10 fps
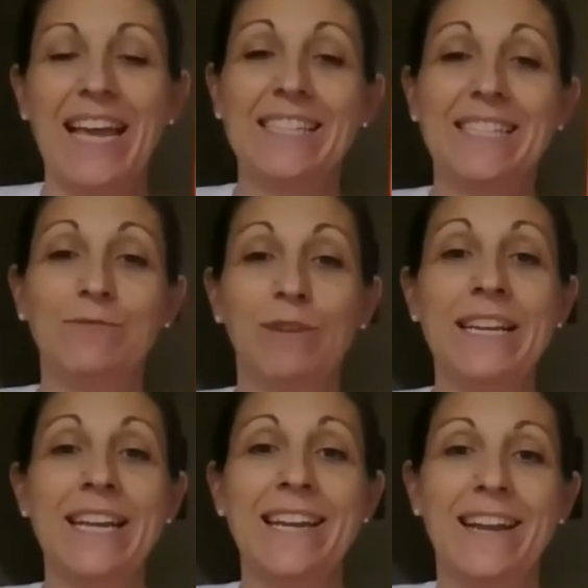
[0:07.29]
It's
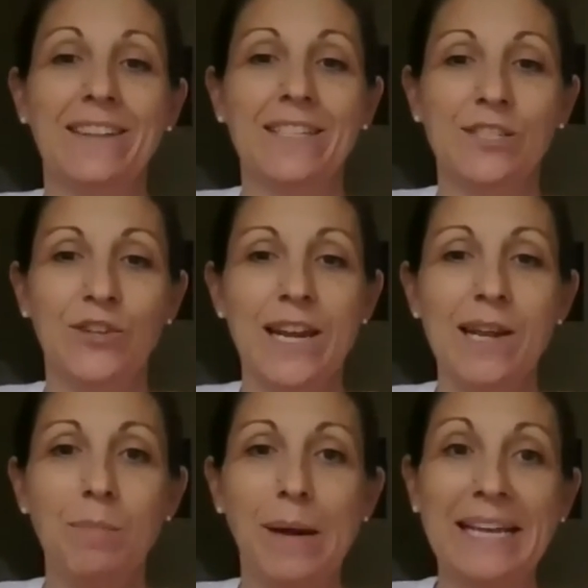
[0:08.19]
written and
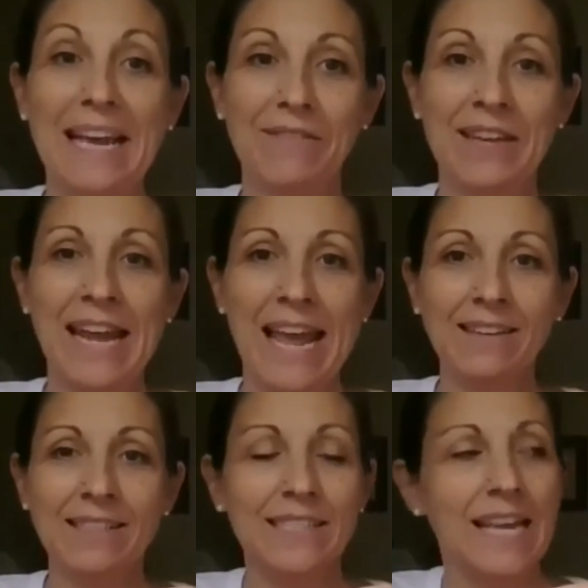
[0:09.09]
illustrated by Kevin
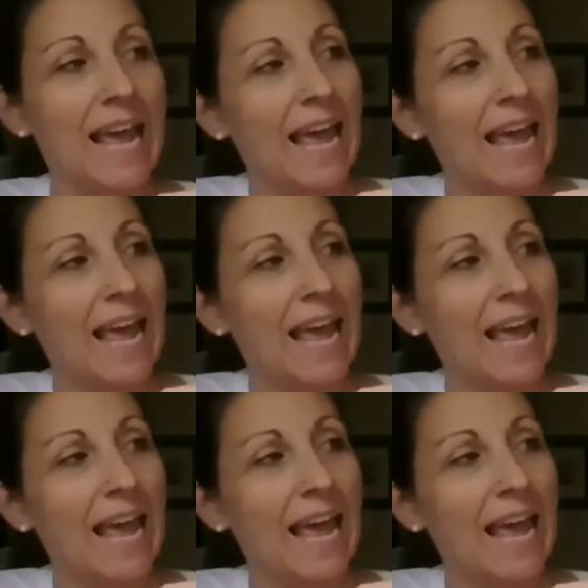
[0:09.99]
Hanks.